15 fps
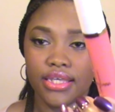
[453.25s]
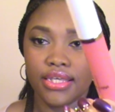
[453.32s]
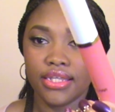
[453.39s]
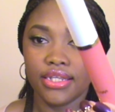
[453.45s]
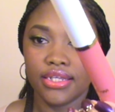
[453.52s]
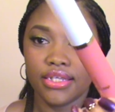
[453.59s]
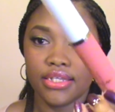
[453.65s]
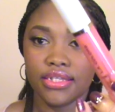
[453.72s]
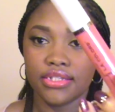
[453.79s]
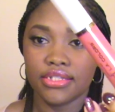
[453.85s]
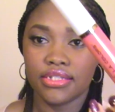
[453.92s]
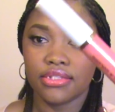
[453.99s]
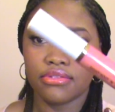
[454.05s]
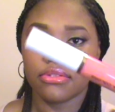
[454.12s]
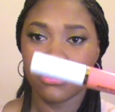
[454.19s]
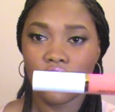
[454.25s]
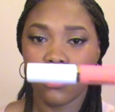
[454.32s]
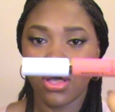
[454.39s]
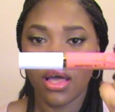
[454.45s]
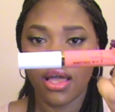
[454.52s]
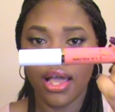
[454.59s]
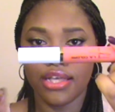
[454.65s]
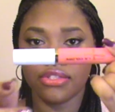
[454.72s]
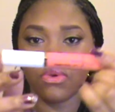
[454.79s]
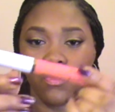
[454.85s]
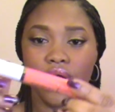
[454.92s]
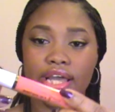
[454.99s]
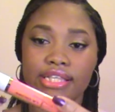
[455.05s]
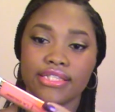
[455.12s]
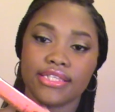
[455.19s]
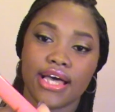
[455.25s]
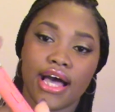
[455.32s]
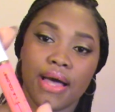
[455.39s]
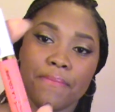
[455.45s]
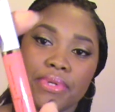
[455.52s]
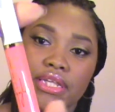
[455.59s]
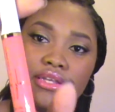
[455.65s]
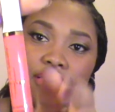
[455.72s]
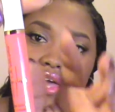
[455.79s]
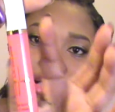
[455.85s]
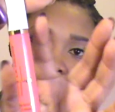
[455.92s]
it has a white top, but then it